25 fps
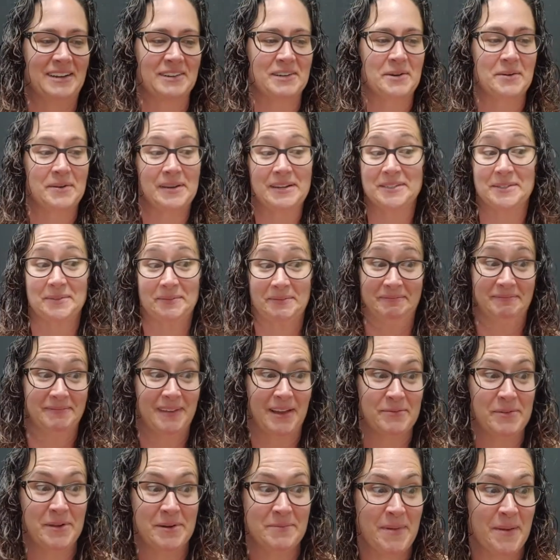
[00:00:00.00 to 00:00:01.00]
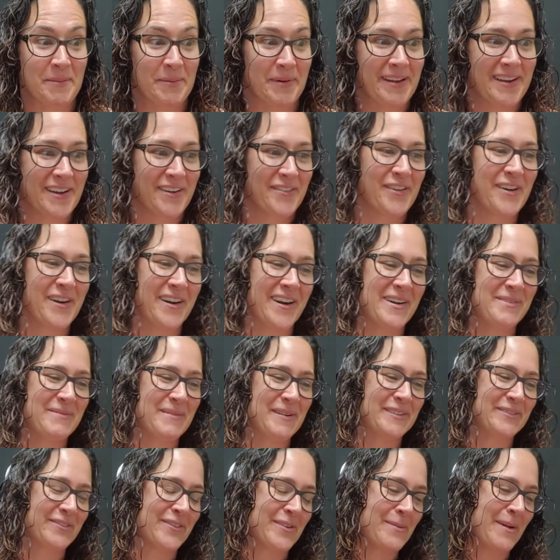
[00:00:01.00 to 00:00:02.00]
I don't know what it is. I've been a member here
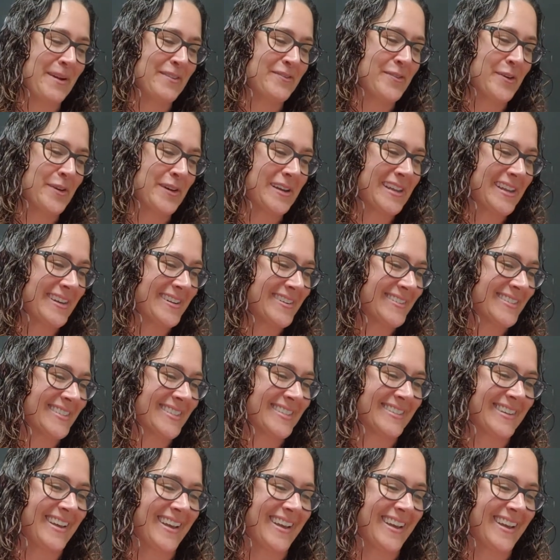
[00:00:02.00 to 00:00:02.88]
for about 4 years.